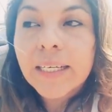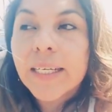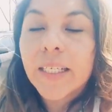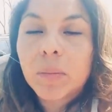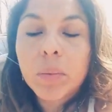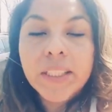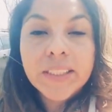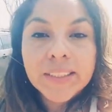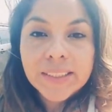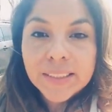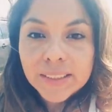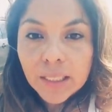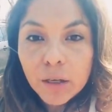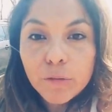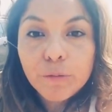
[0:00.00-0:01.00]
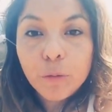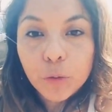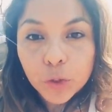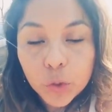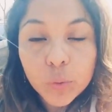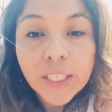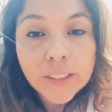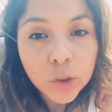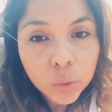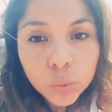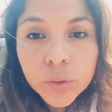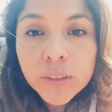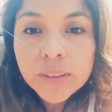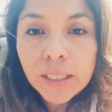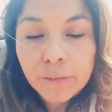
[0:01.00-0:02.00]
It means it's not for you. That
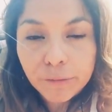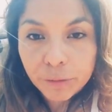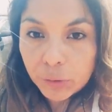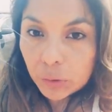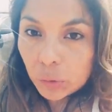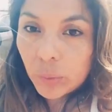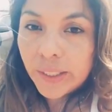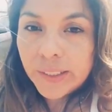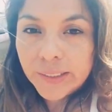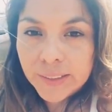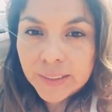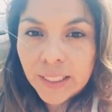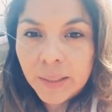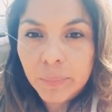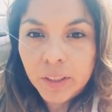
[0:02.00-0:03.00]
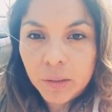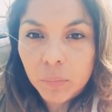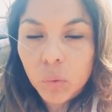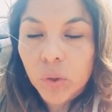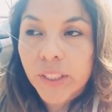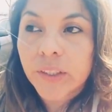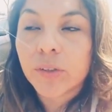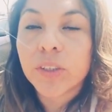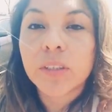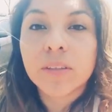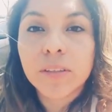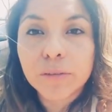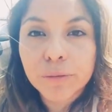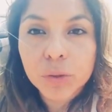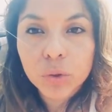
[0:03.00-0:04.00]
tool is not for you at this time anymore. That there's a
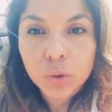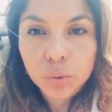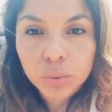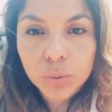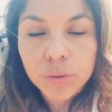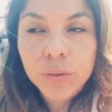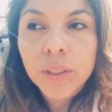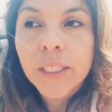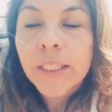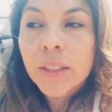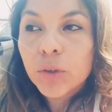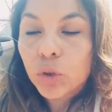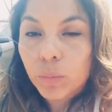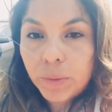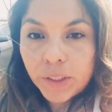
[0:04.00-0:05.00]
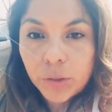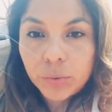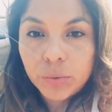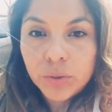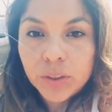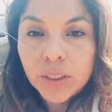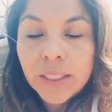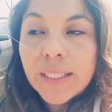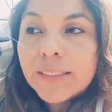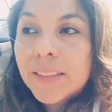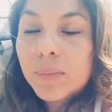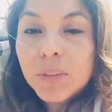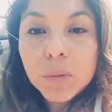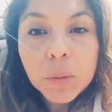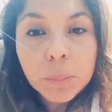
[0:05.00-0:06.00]
different tool to be used.
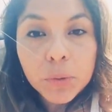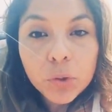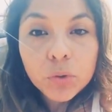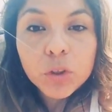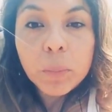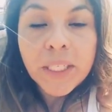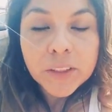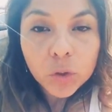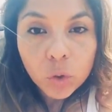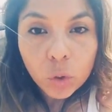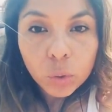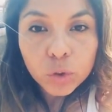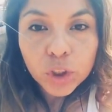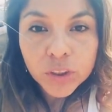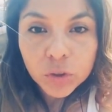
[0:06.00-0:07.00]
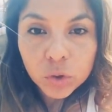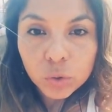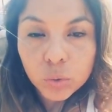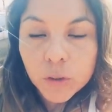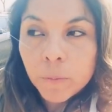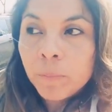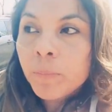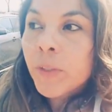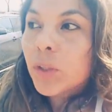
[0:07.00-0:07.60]
Sometimes people use me as a coach, as a tool.